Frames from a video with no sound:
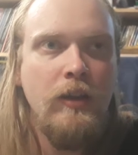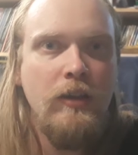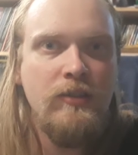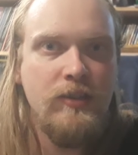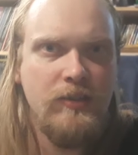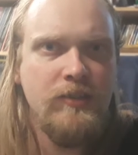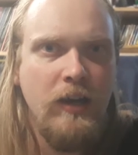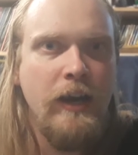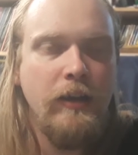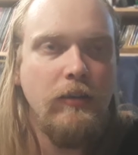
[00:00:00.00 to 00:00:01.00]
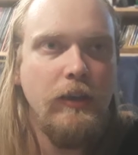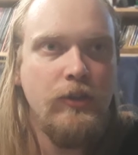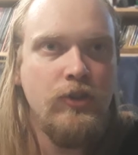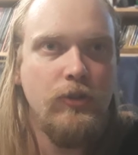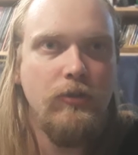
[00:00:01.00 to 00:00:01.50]
societal
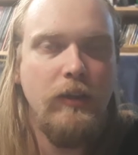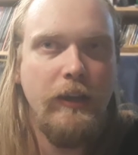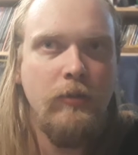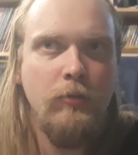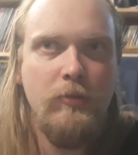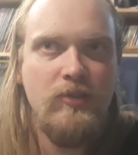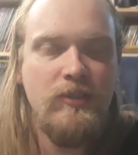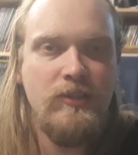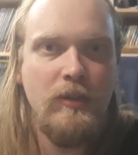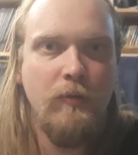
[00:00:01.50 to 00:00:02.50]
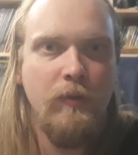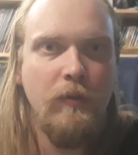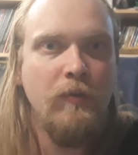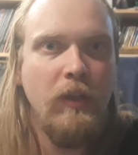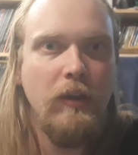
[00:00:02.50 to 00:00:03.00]
issue, like almost as if
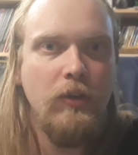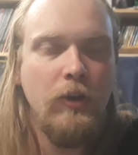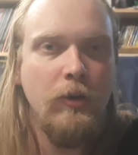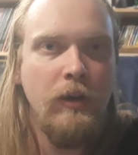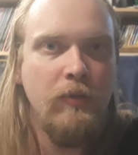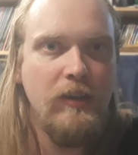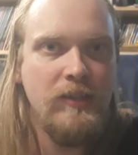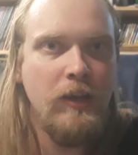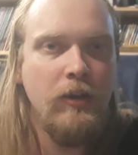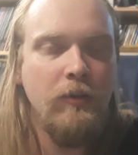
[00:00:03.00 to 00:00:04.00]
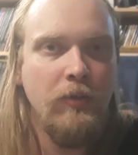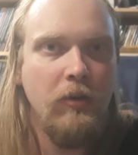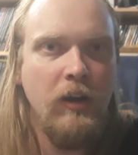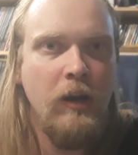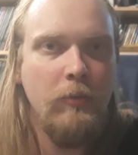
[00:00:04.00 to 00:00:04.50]
they take off
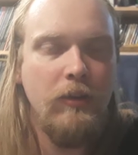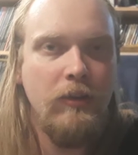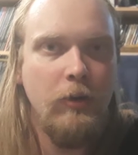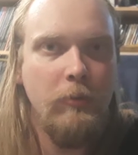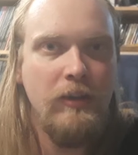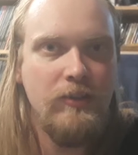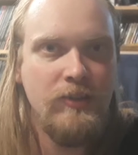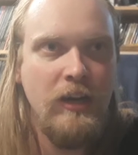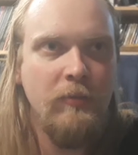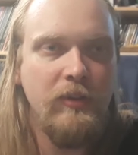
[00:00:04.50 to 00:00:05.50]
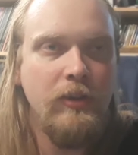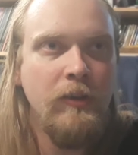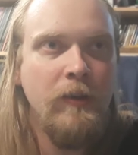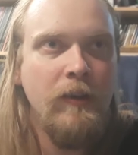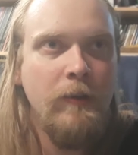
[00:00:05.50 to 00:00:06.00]
their armor, then they'll be discovered,
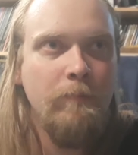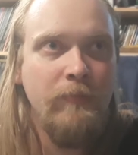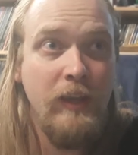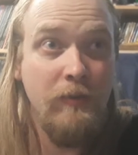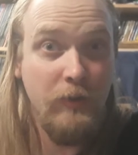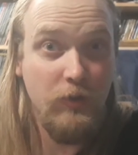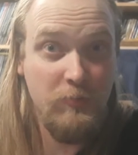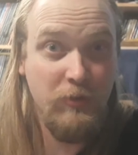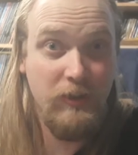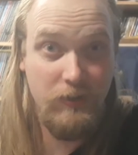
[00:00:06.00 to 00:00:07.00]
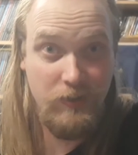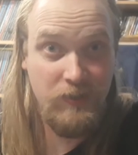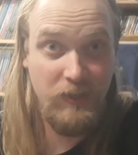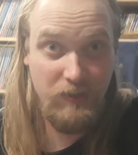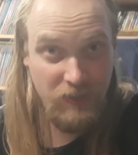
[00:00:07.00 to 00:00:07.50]
even though it's pretty
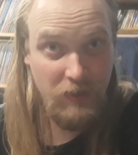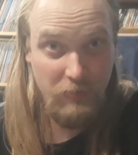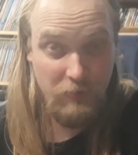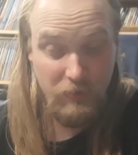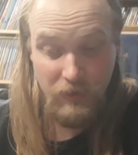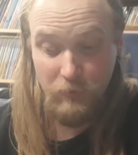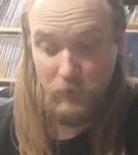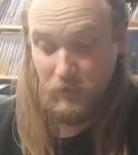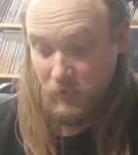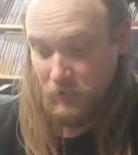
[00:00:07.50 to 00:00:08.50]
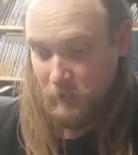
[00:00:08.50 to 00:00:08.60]
distinct armor to begin with.